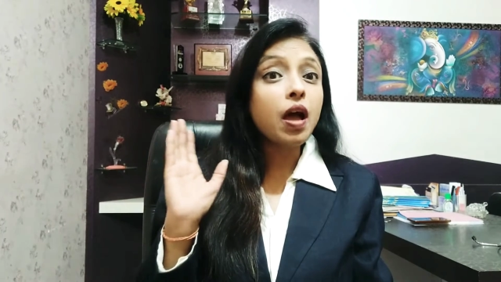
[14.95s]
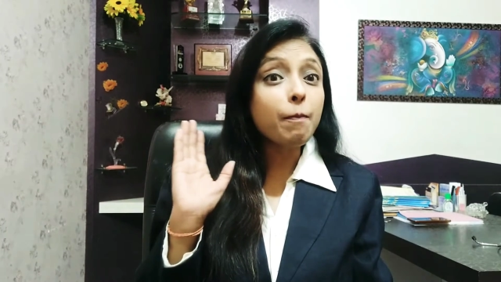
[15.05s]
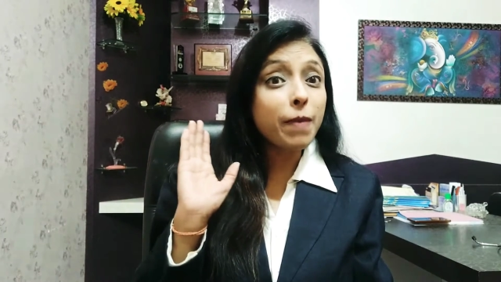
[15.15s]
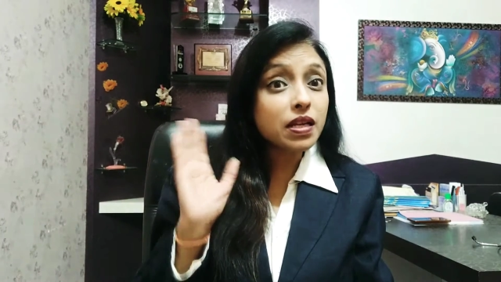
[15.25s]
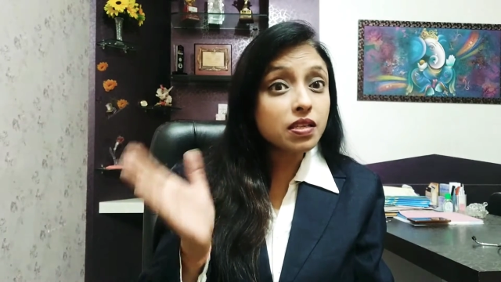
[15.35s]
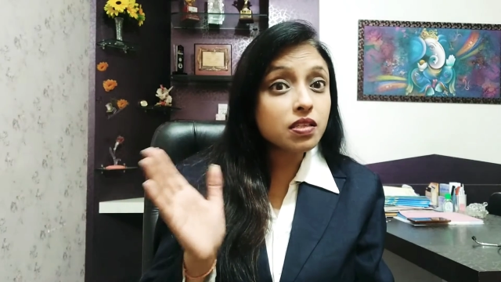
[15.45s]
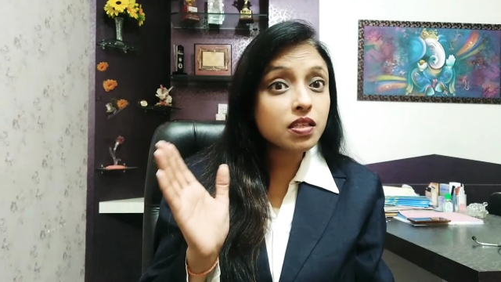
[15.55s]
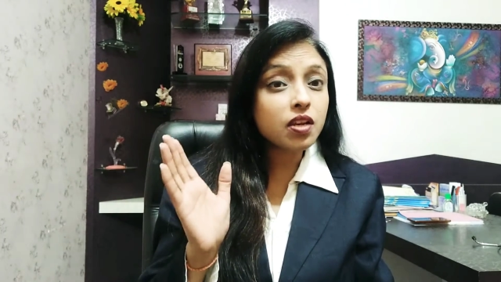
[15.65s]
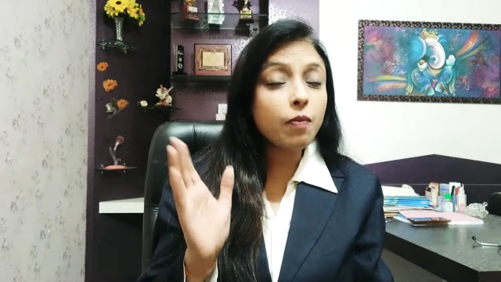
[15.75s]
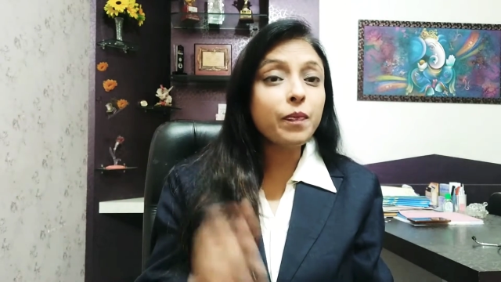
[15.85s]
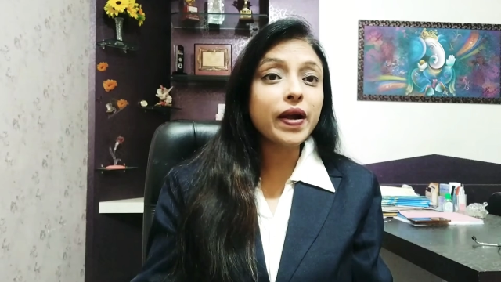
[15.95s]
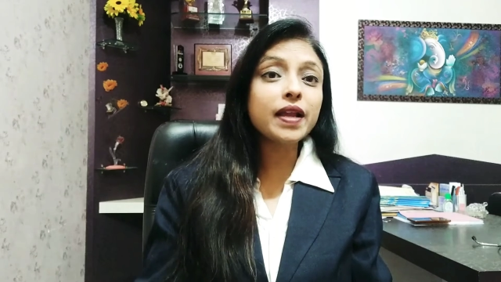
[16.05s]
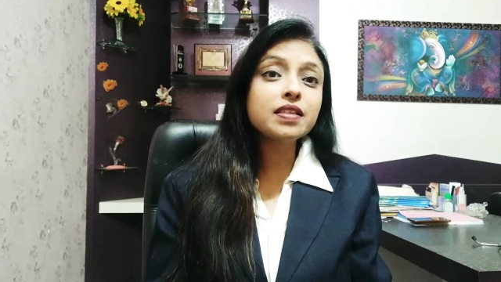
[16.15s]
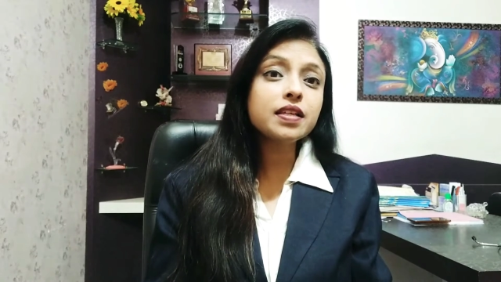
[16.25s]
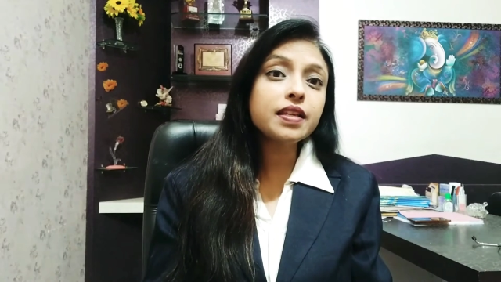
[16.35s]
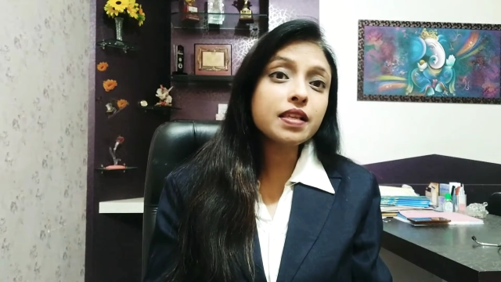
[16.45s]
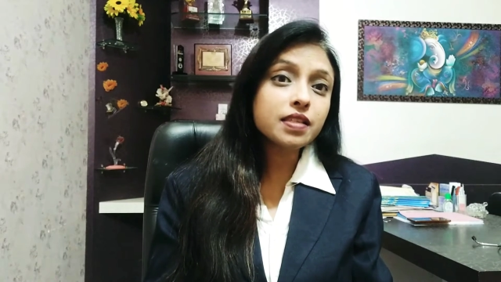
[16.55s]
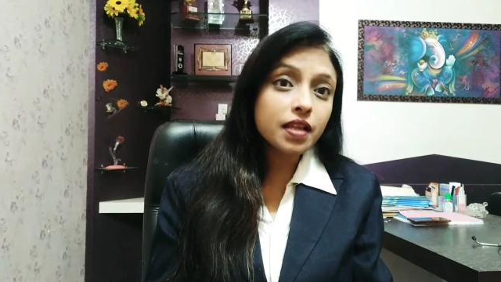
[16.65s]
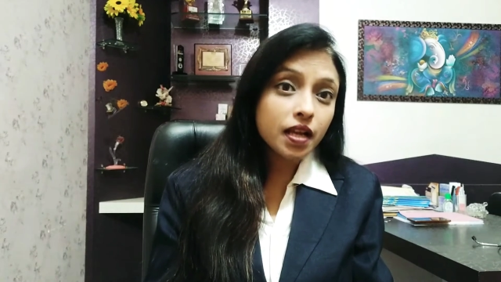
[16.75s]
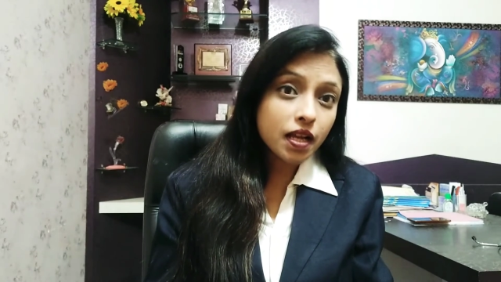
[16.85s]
but still your pregnancy test